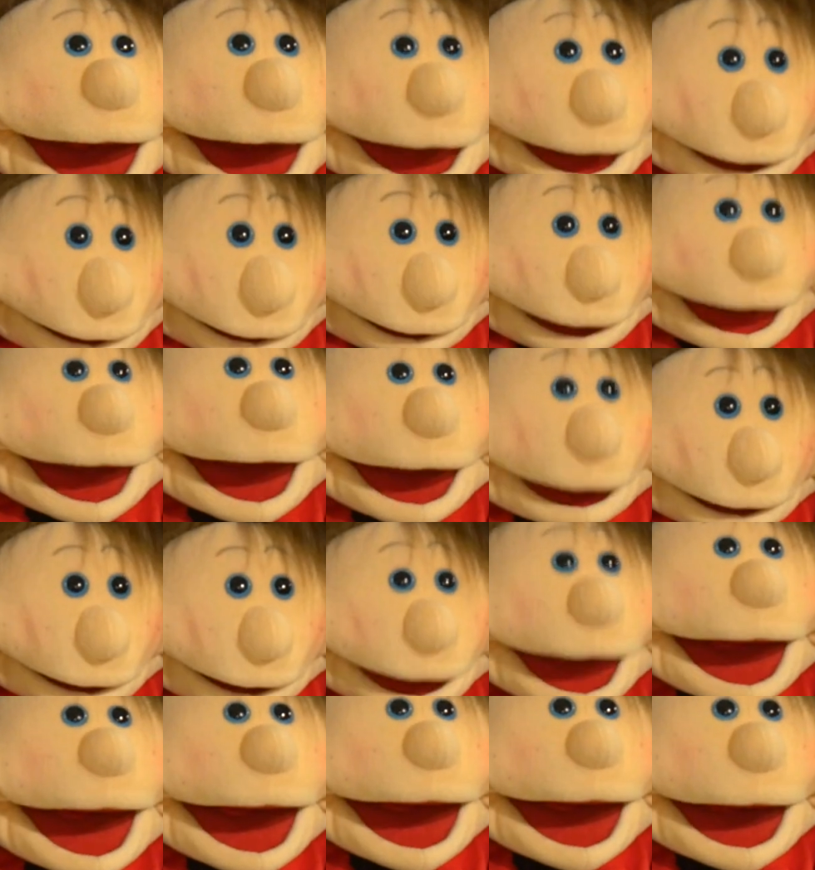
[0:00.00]
Little
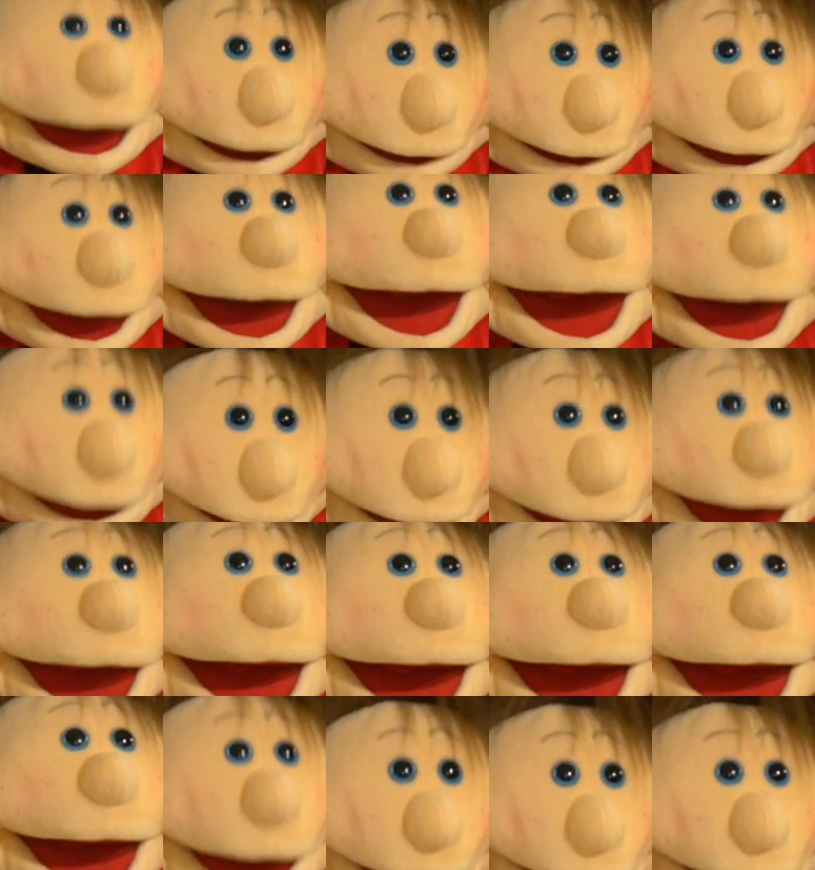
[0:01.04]
pig,
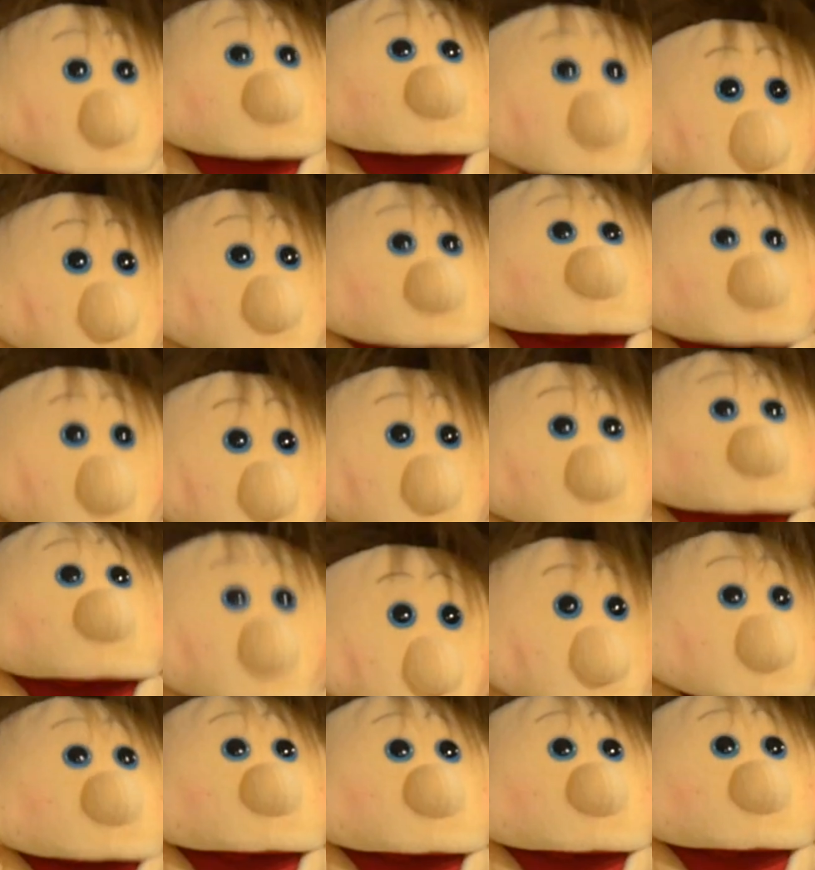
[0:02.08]
let me come
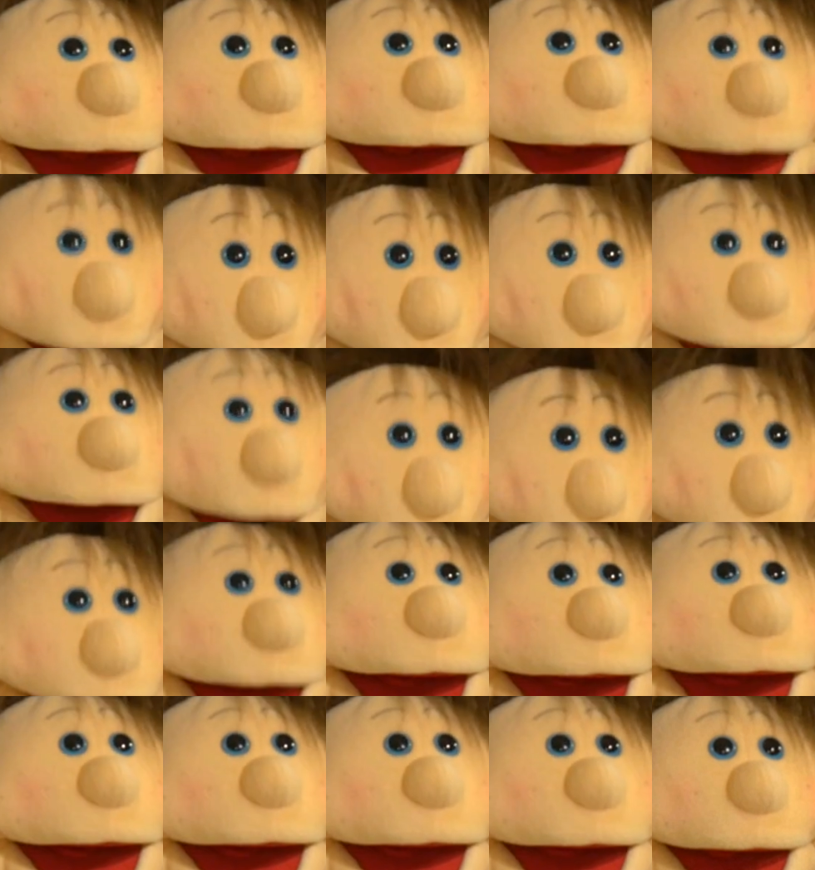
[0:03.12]
in, said the
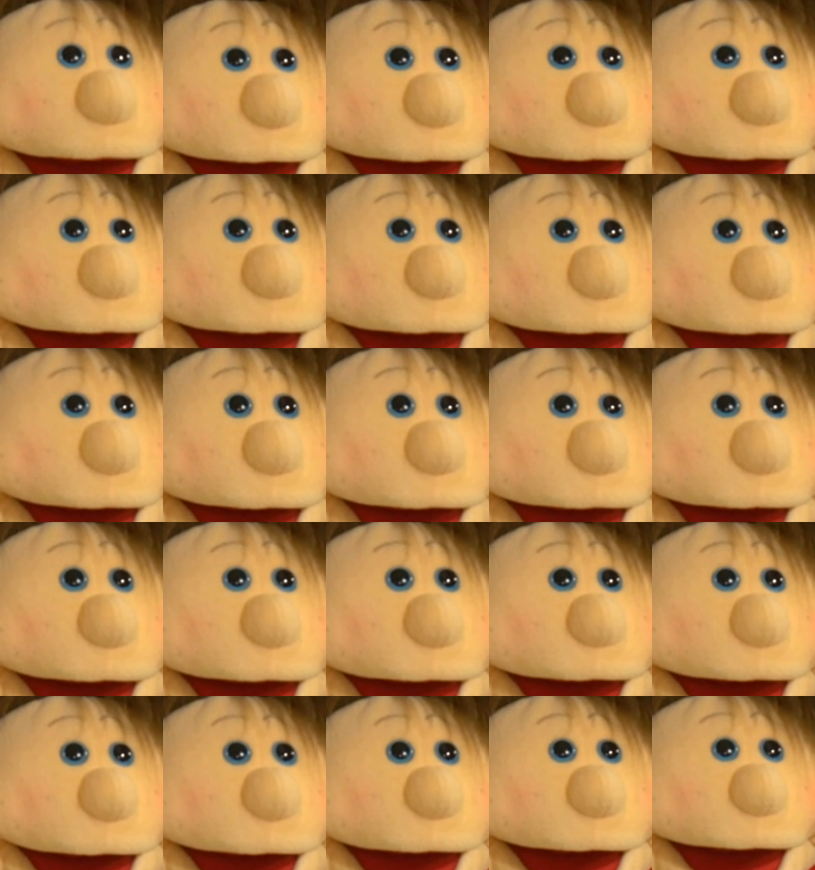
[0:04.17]
wolf.
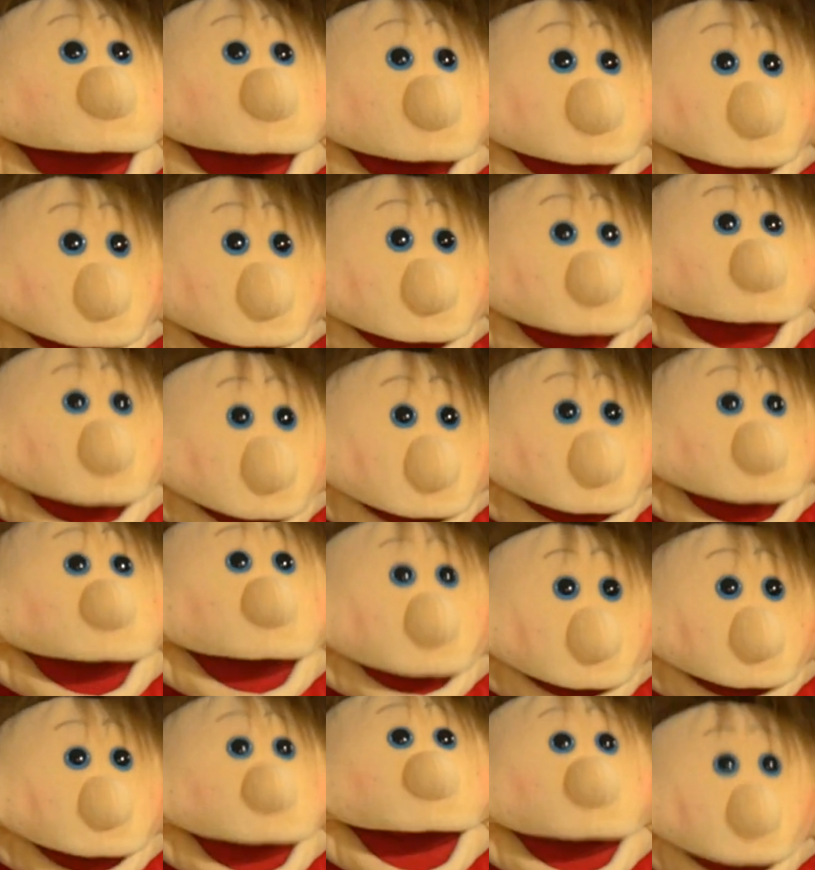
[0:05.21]
But the little
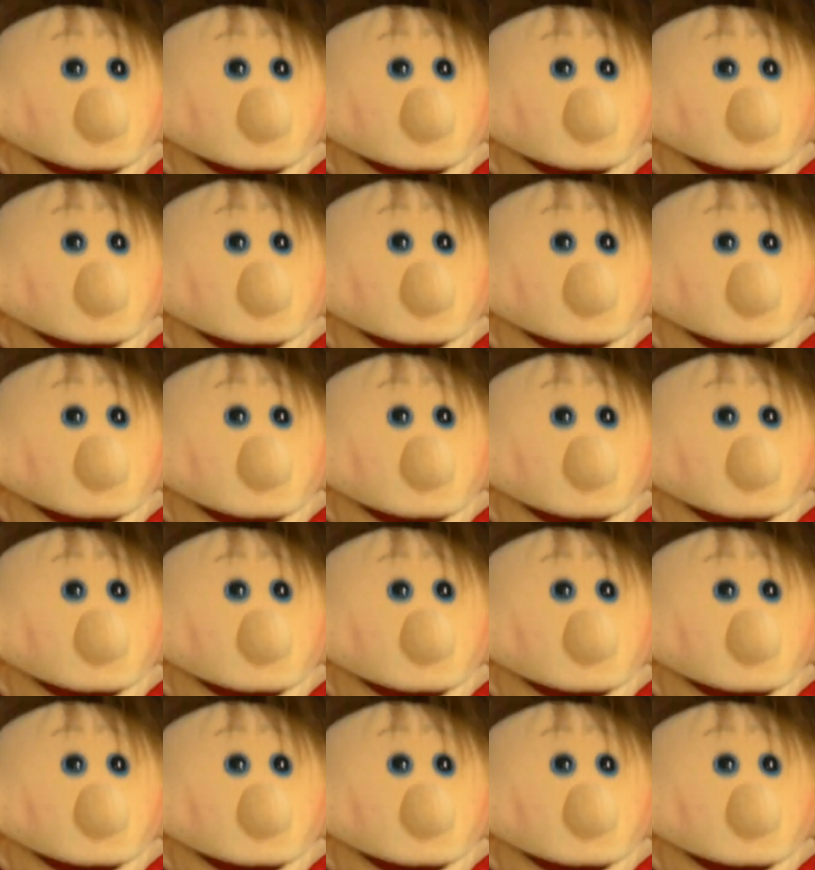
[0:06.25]
pig